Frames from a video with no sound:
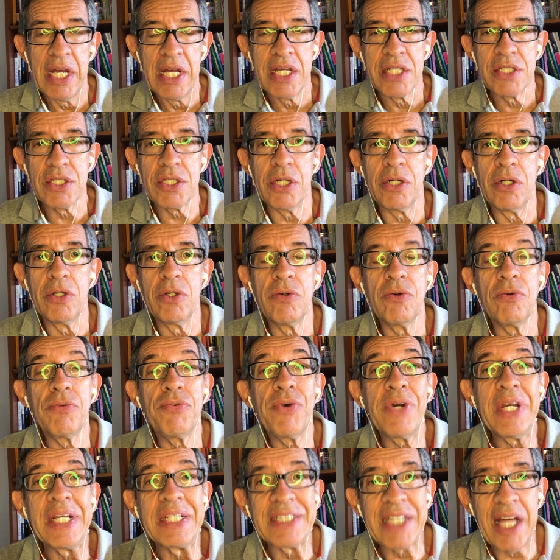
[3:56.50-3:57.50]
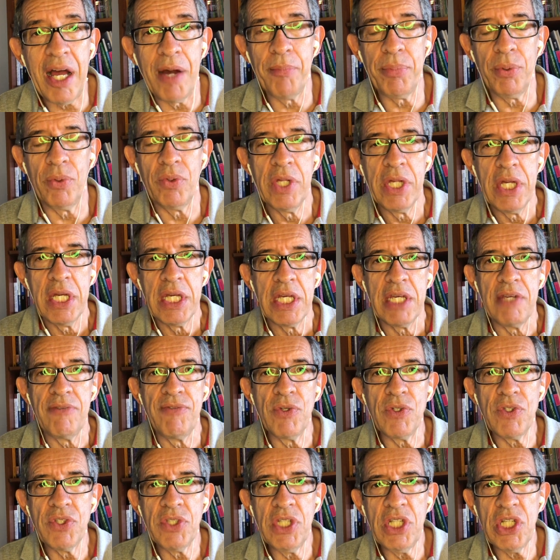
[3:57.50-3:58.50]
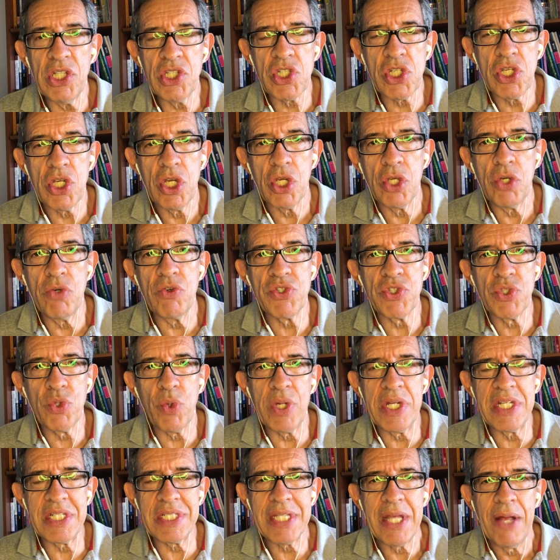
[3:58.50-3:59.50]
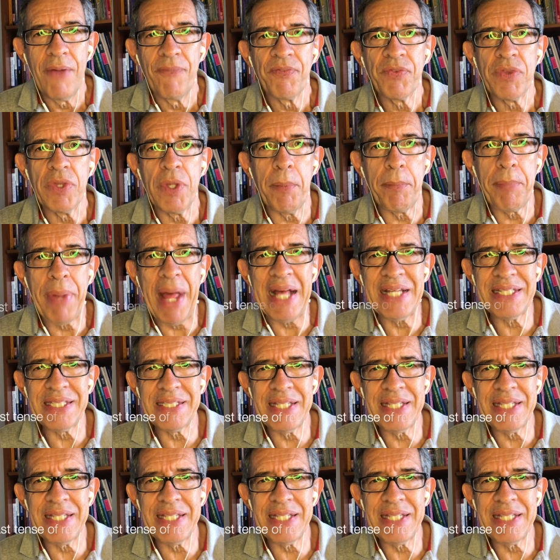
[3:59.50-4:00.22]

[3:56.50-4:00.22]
So, for example, if you teach your students the past